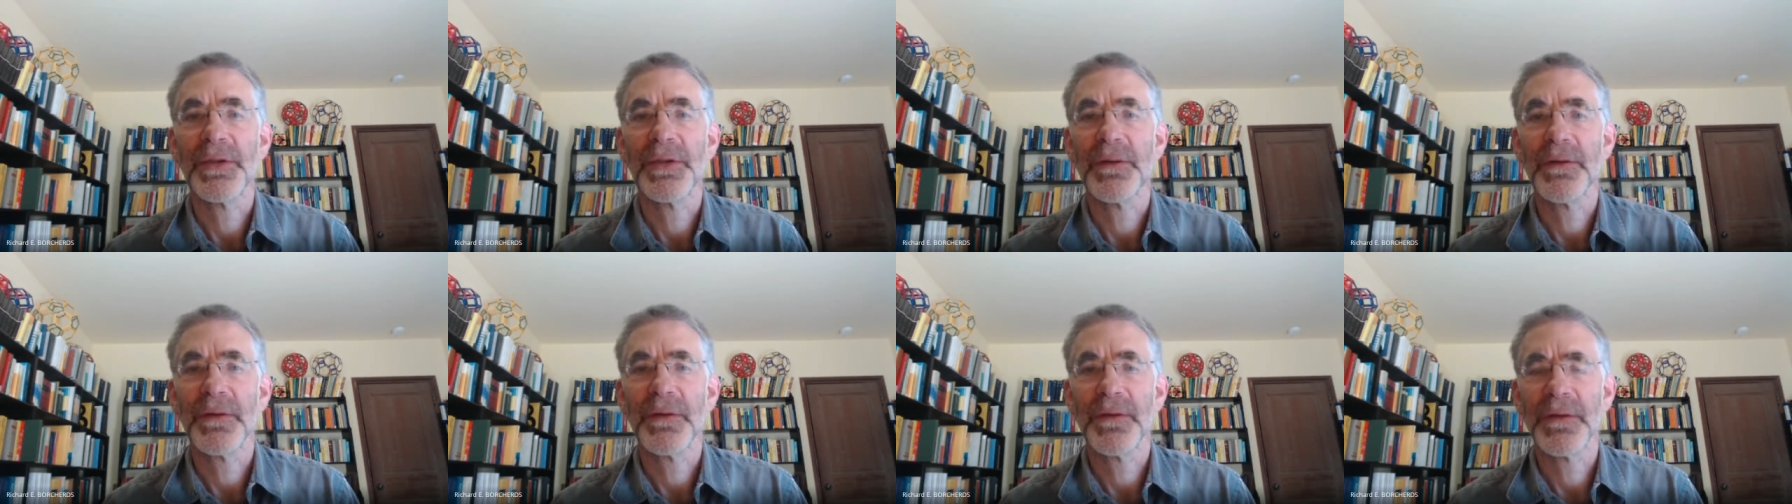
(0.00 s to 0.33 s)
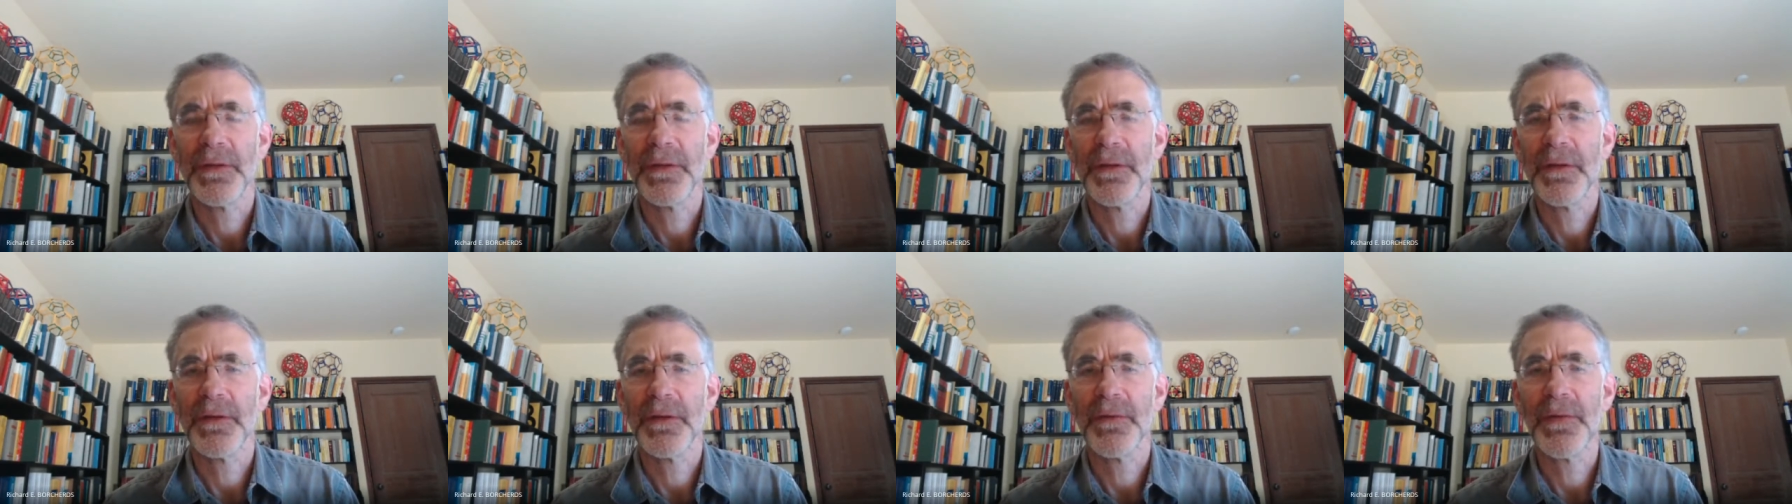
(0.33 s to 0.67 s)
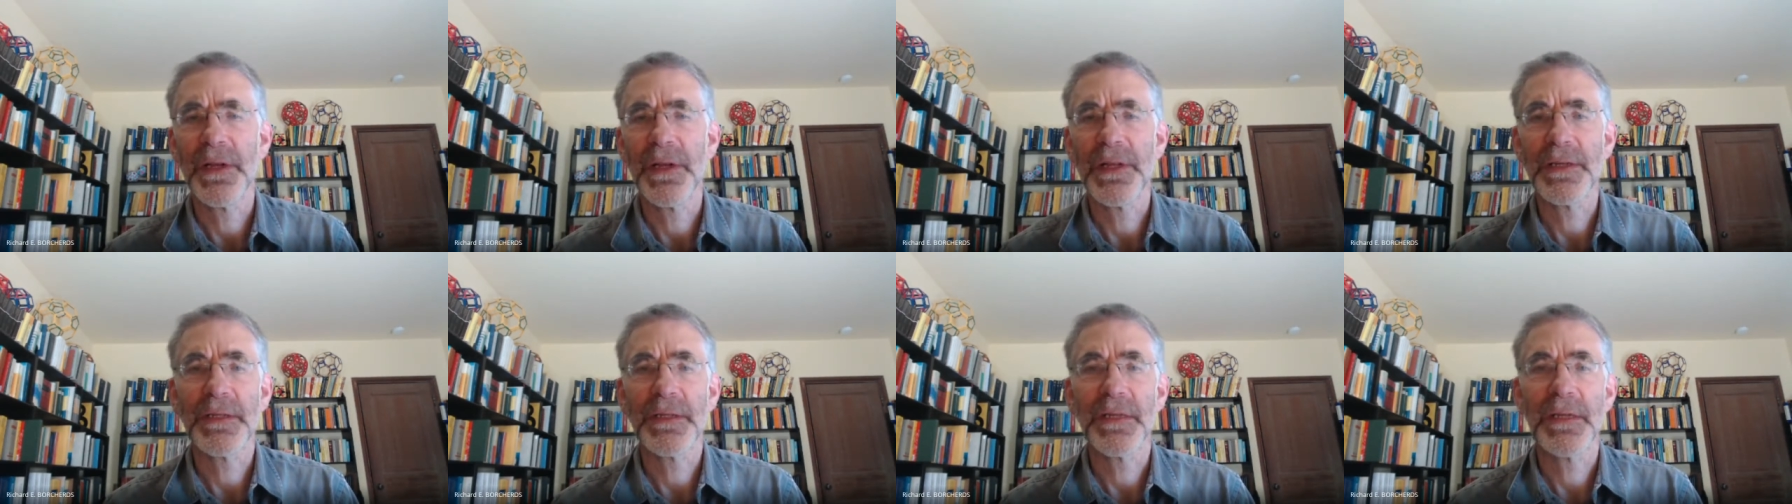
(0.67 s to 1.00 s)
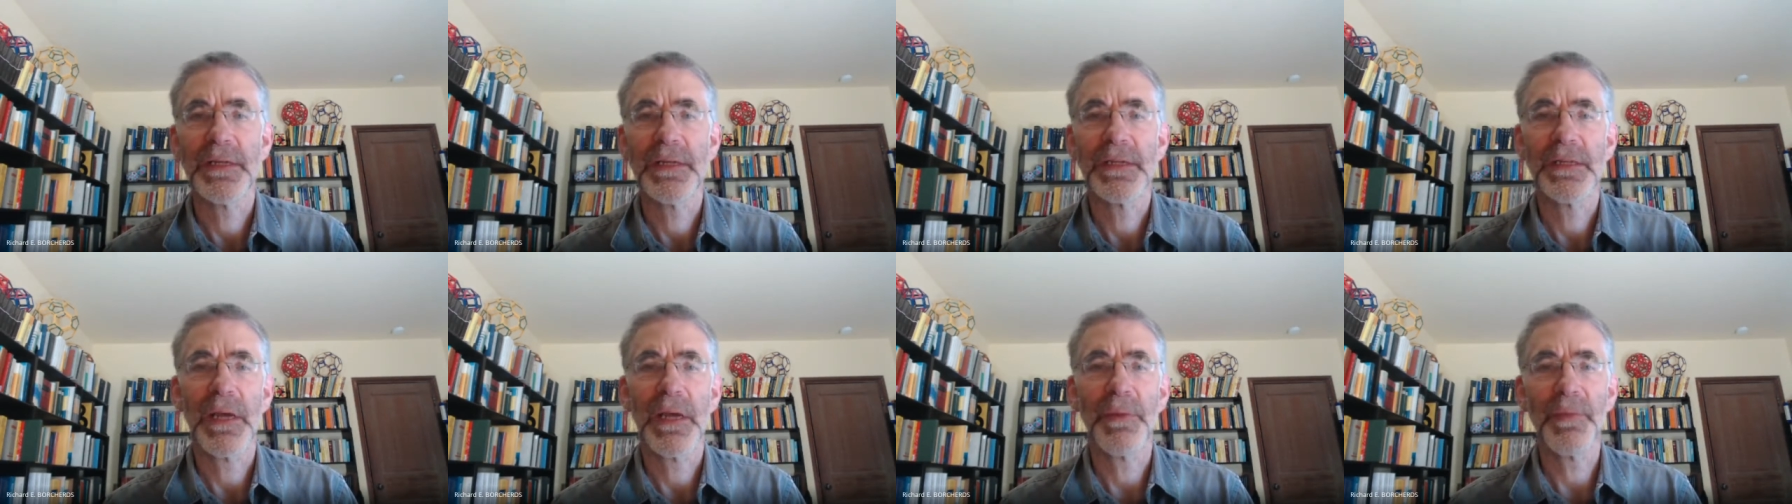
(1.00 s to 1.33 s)
you'll th realize
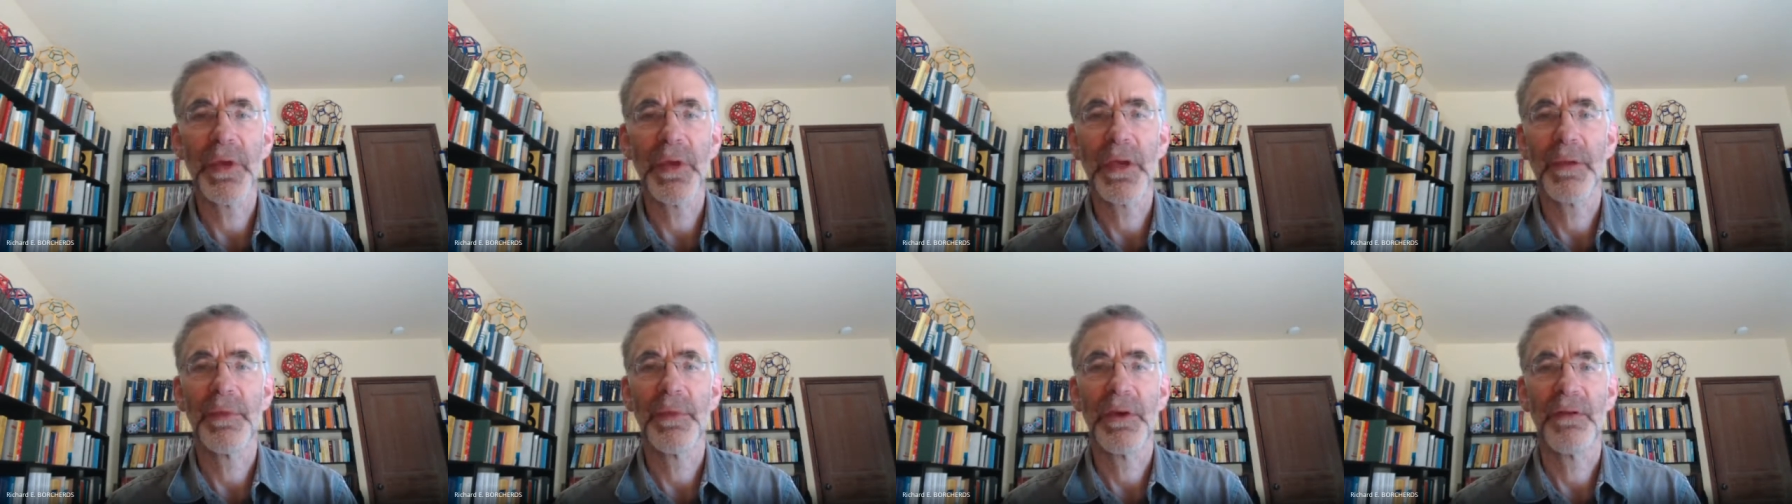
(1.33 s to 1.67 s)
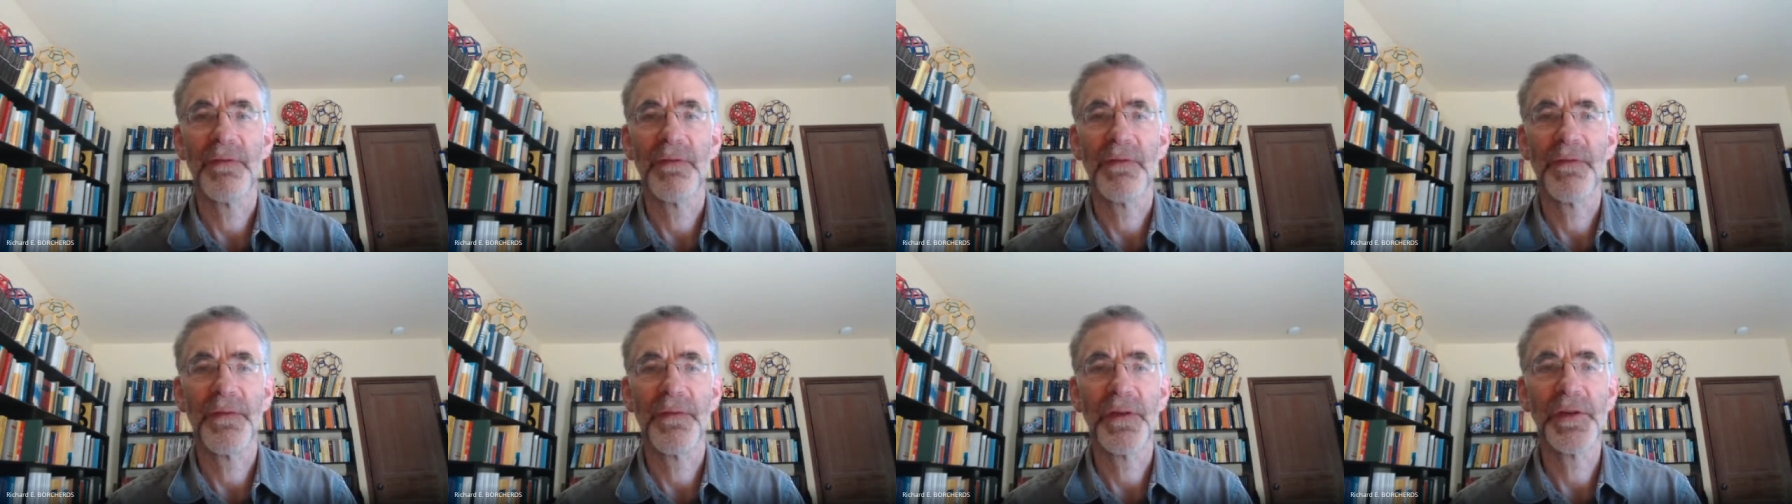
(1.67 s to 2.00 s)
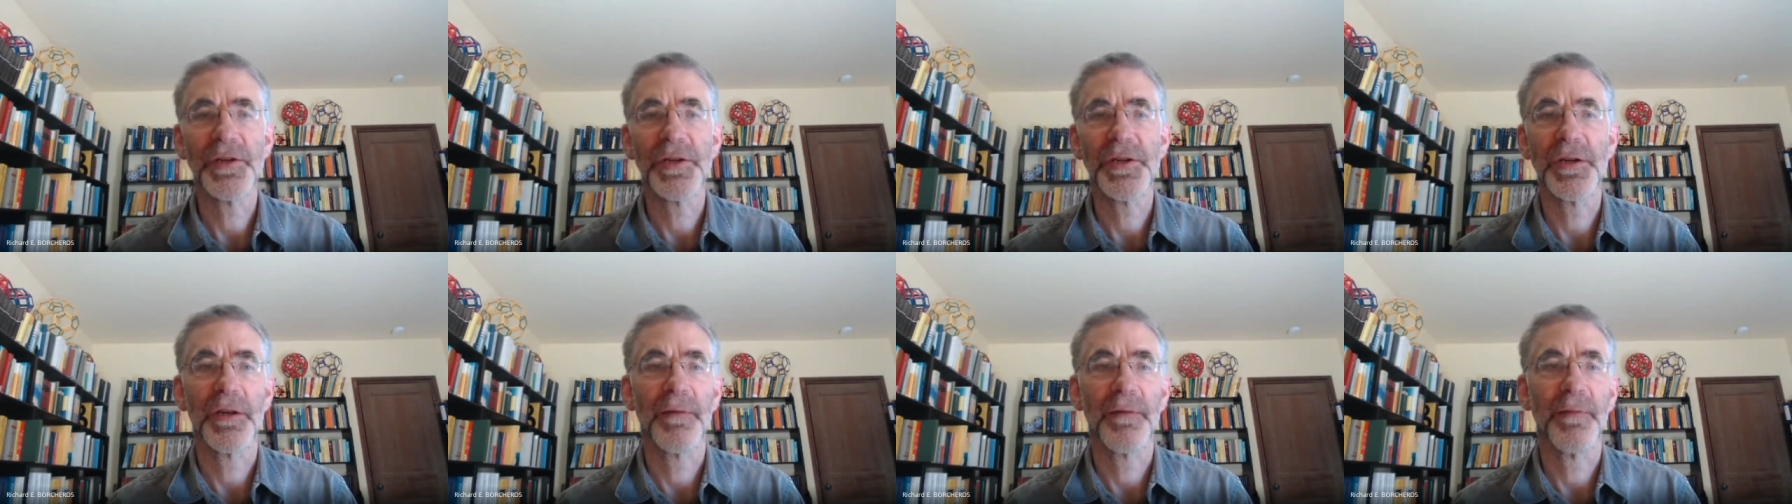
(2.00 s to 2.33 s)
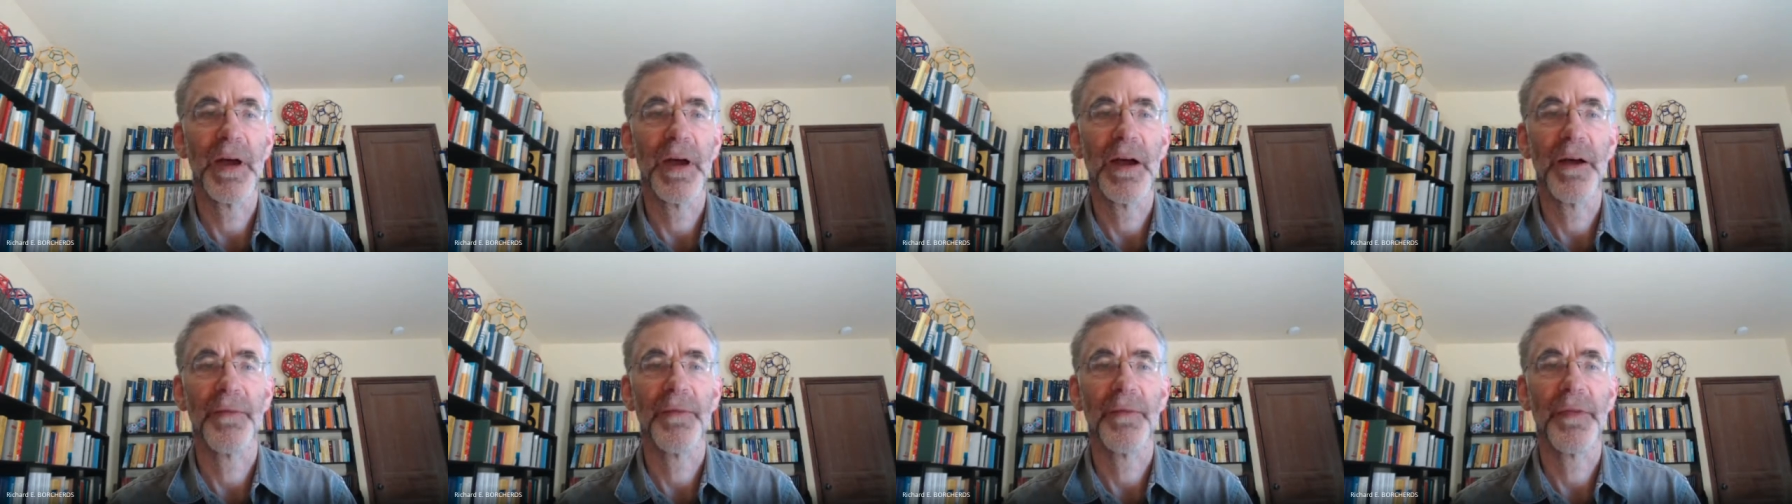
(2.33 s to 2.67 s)
there's something a bit fishy
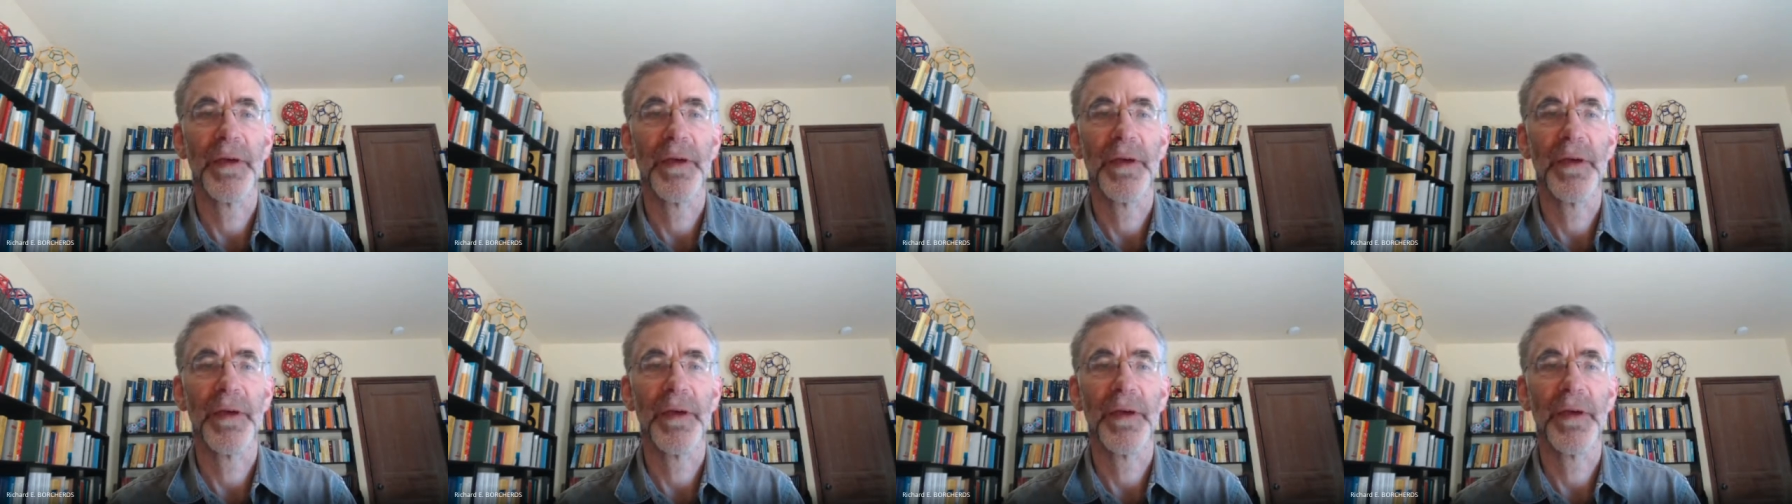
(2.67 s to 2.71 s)
about